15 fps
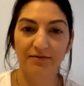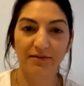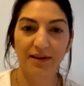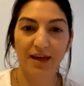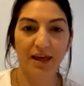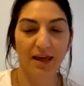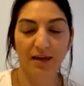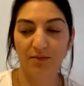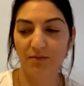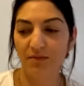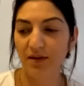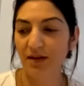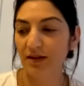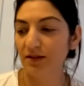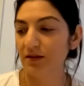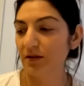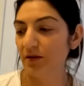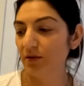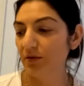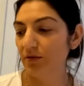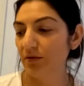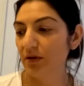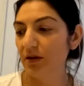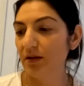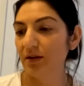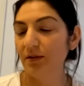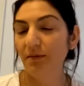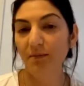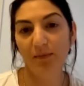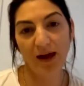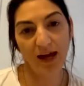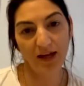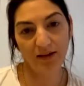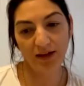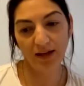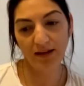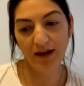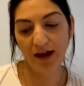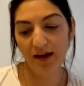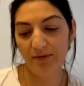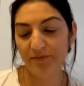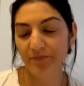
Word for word: came in its own bag like that.